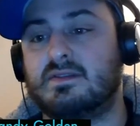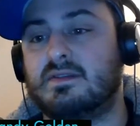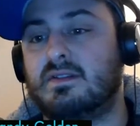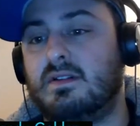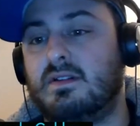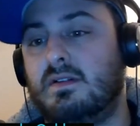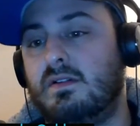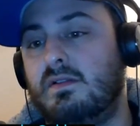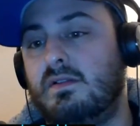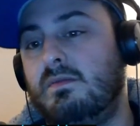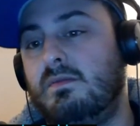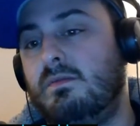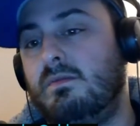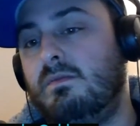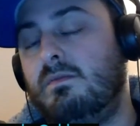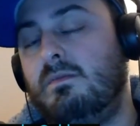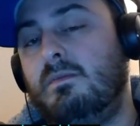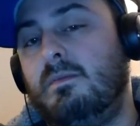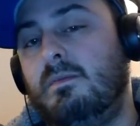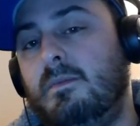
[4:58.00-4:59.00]
All
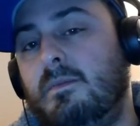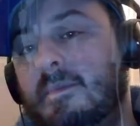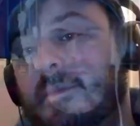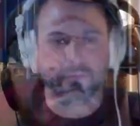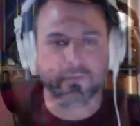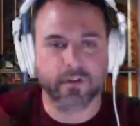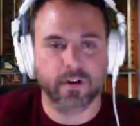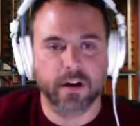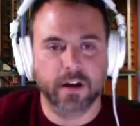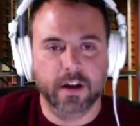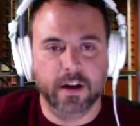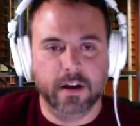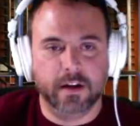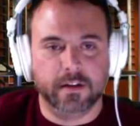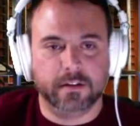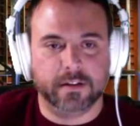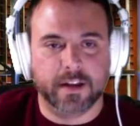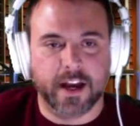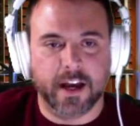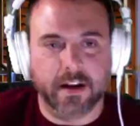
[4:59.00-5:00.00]
right, good stuff.
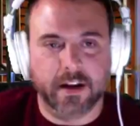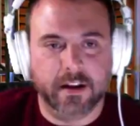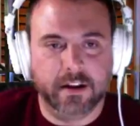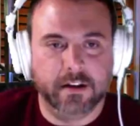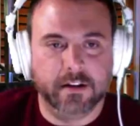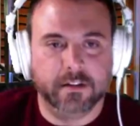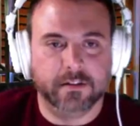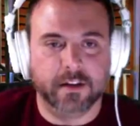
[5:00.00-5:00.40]
That is